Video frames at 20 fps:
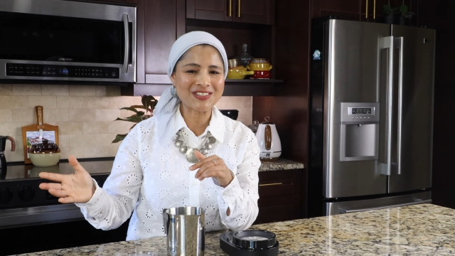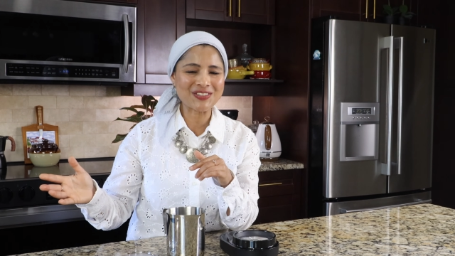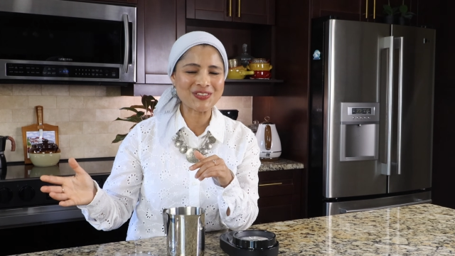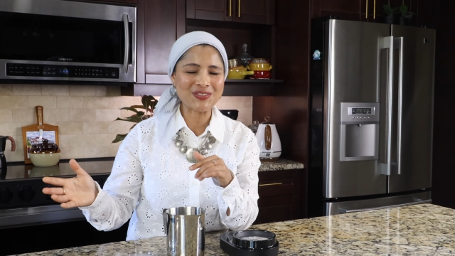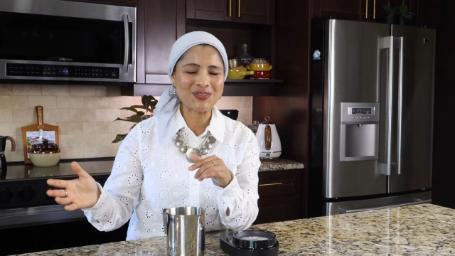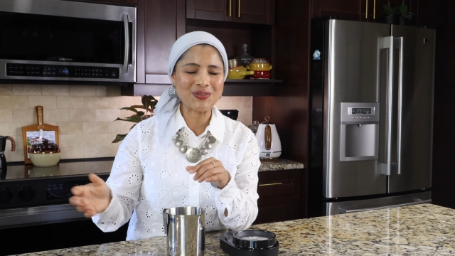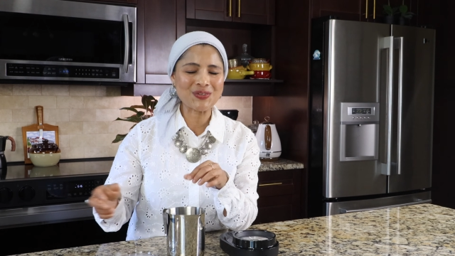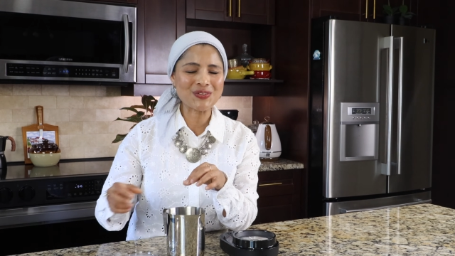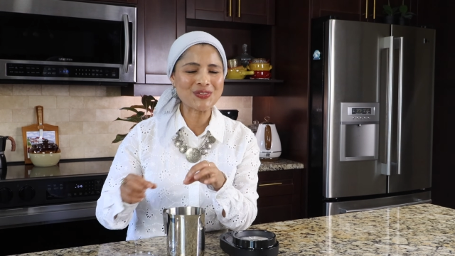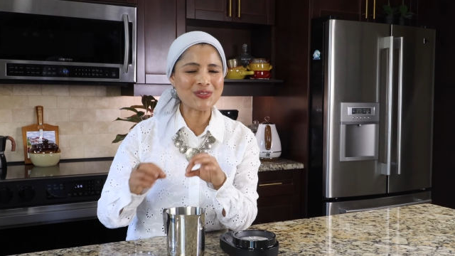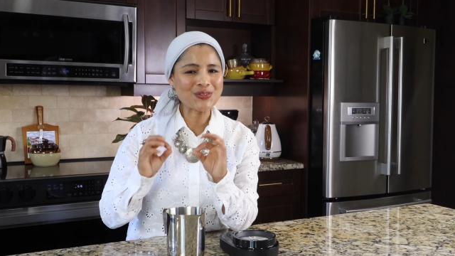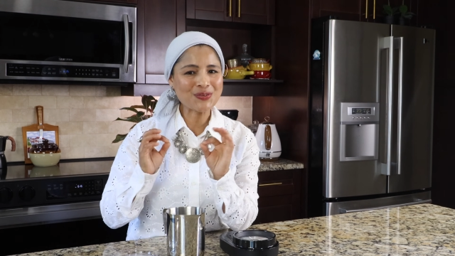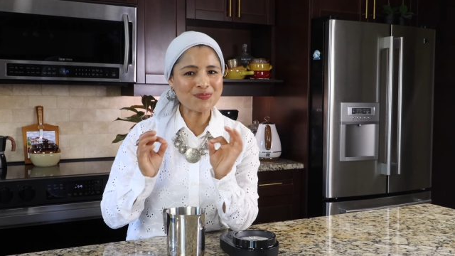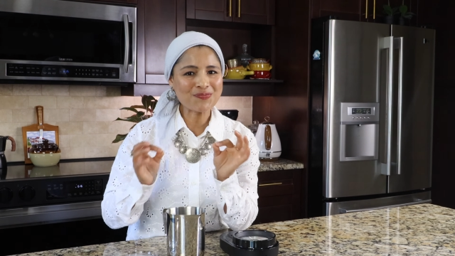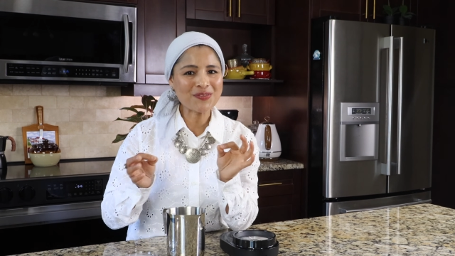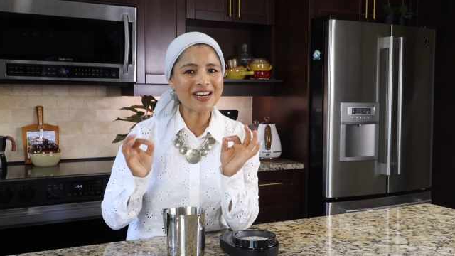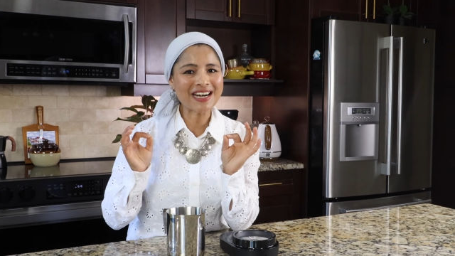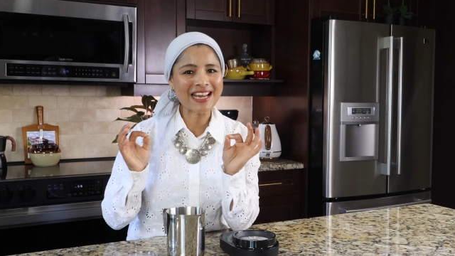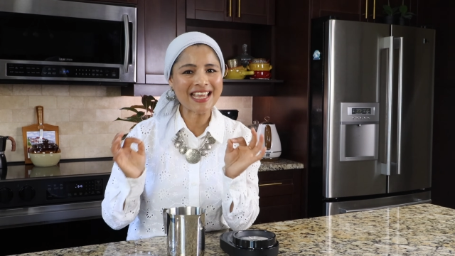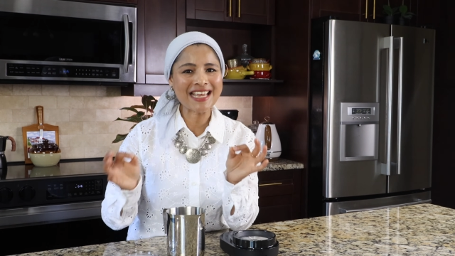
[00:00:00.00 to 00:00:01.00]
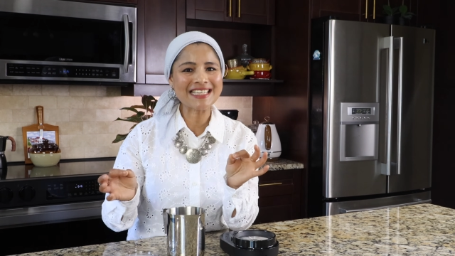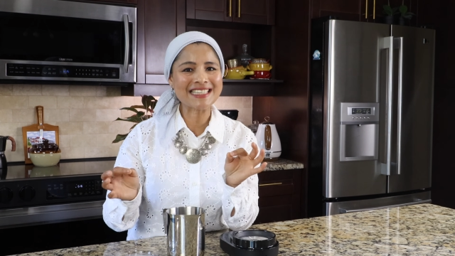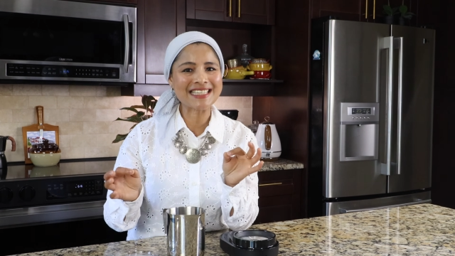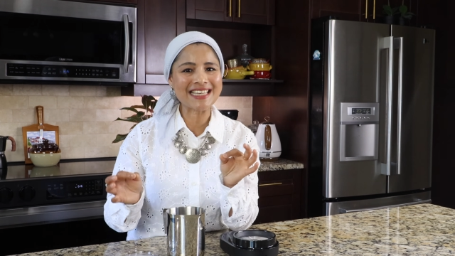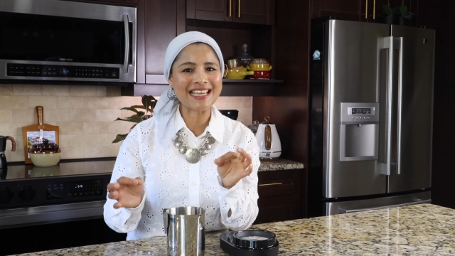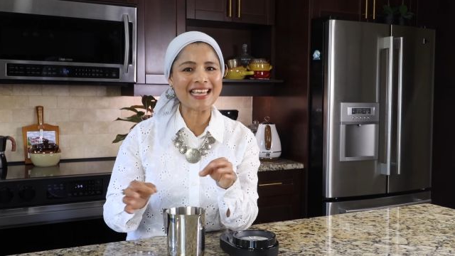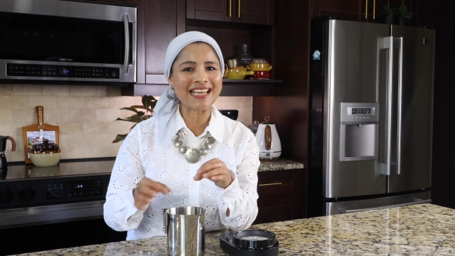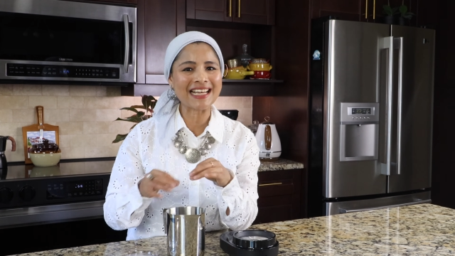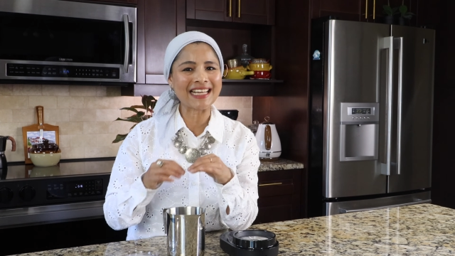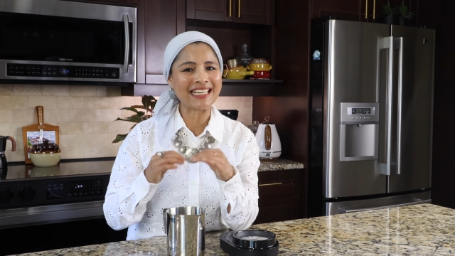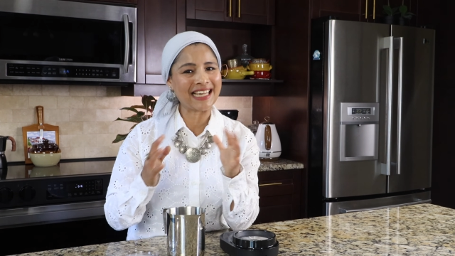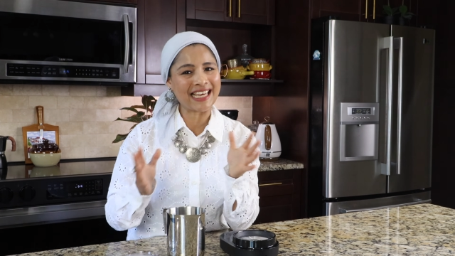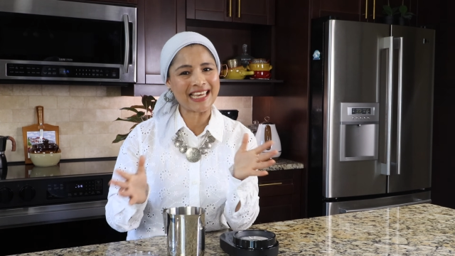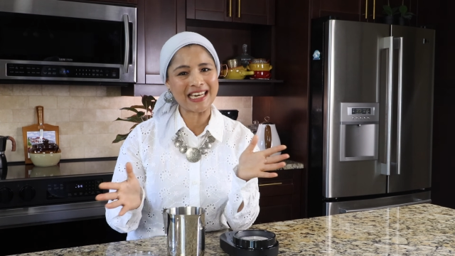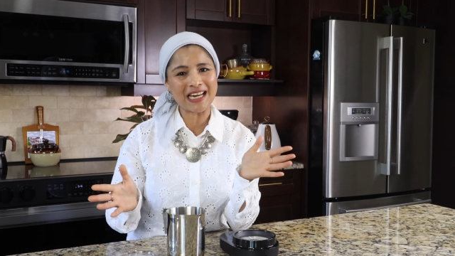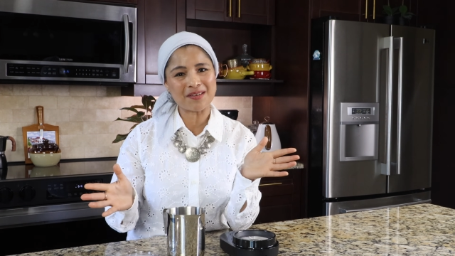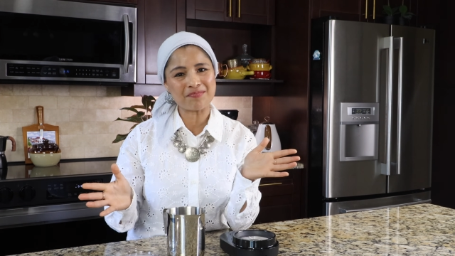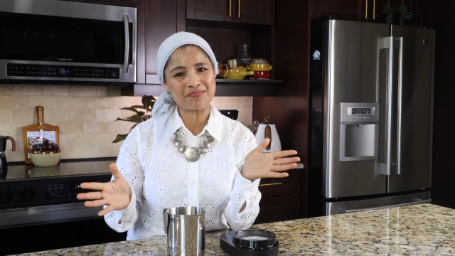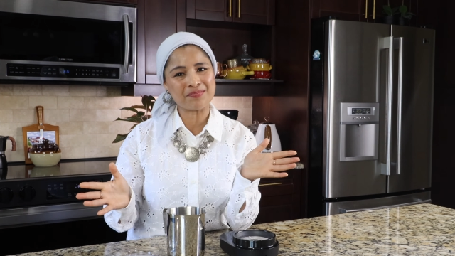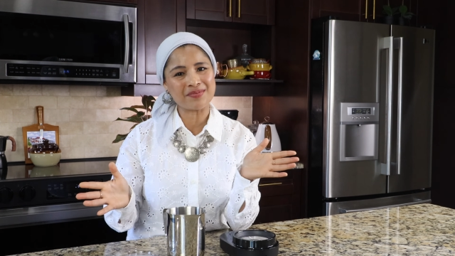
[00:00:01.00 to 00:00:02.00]
So super easy
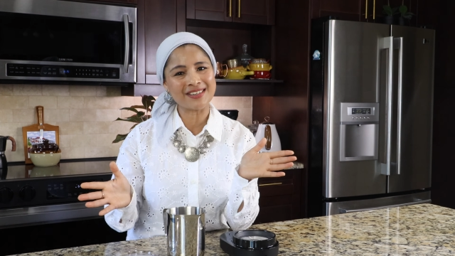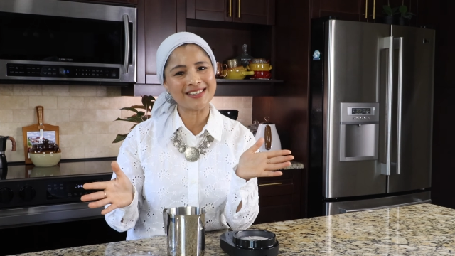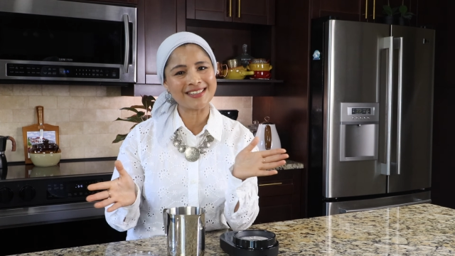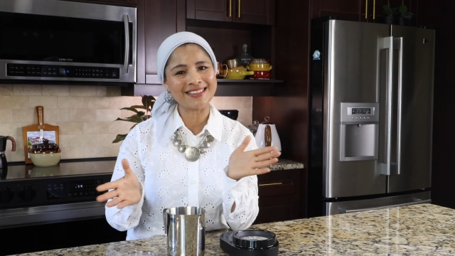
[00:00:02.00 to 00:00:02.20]
cleanup.